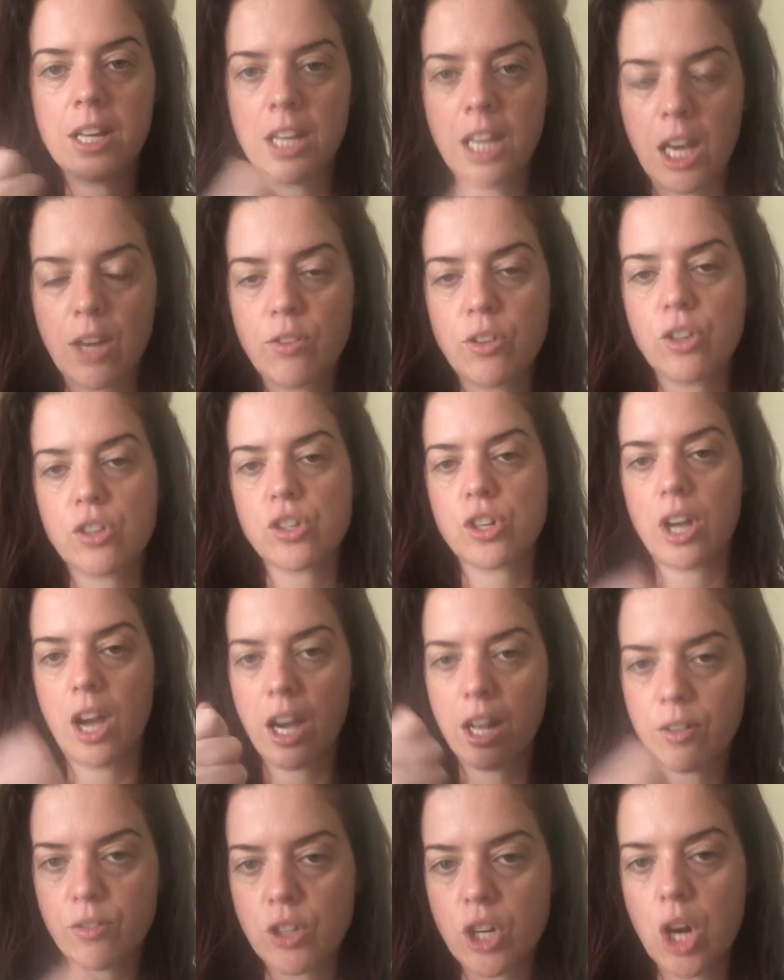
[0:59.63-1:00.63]
If you're
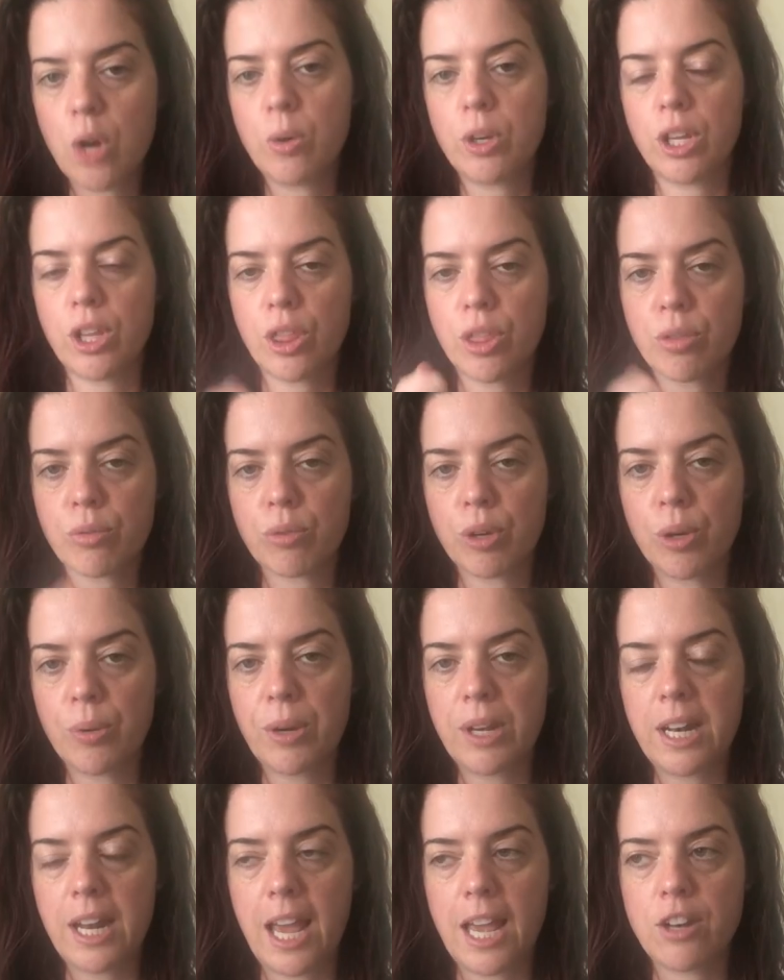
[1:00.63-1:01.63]
kind of going through
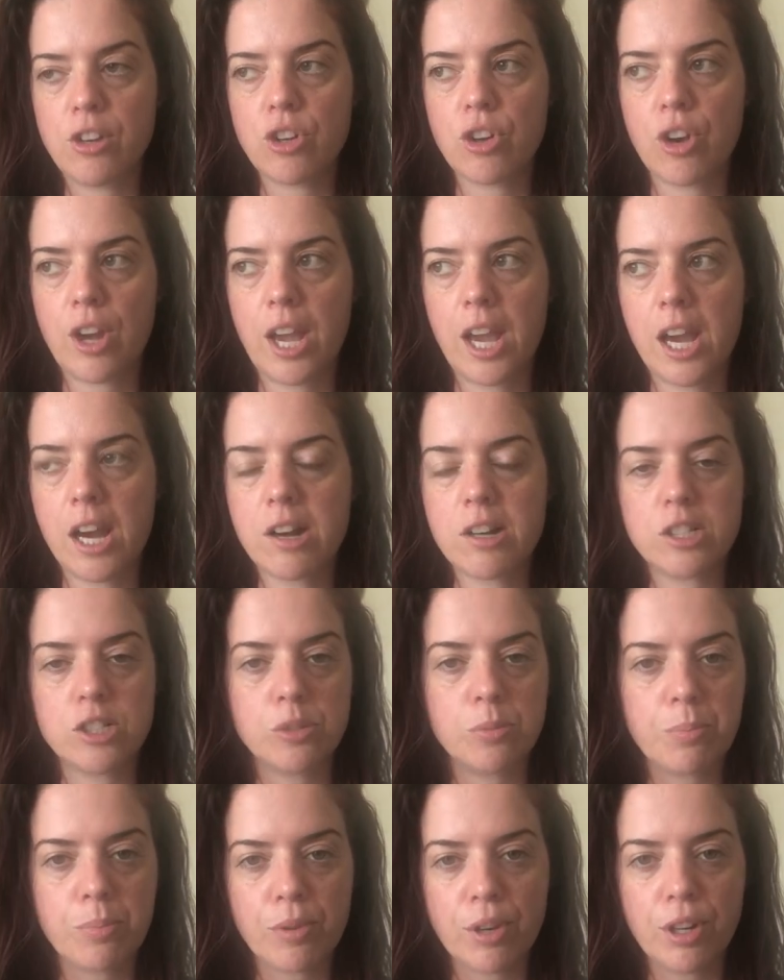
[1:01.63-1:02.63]
it and your hair is
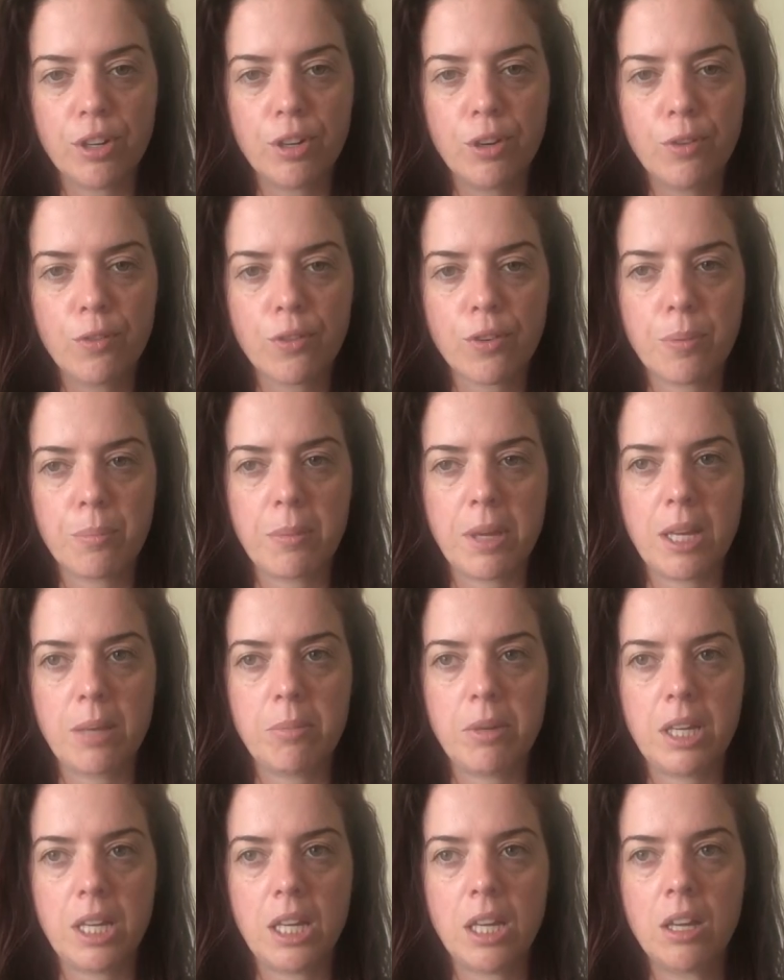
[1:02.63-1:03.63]
brittle from
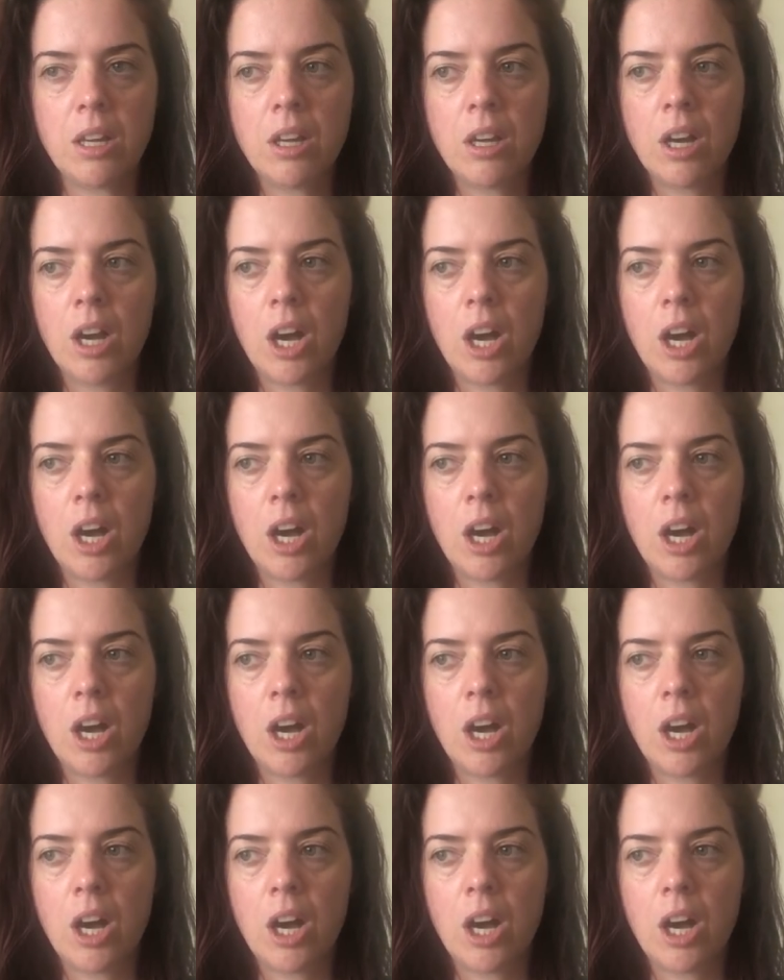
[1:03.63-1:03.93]
maybe,